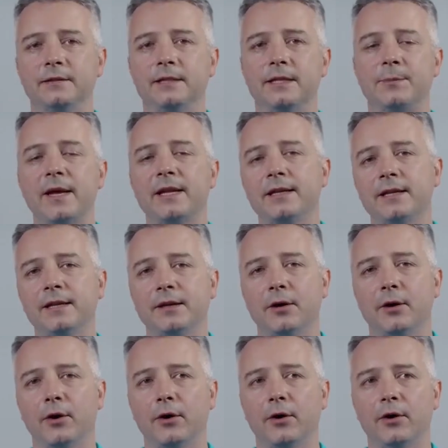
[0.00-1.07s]
Depending
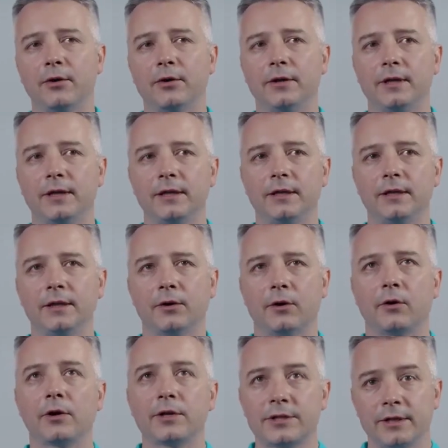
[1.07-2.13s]
on the
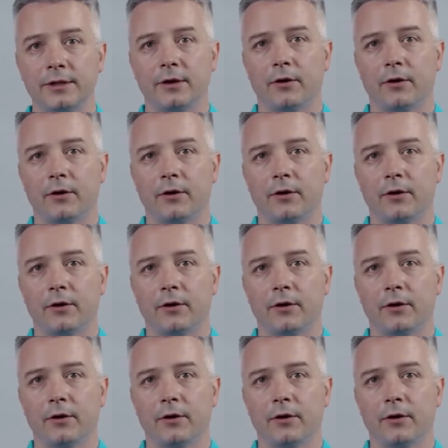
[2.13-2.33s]
origin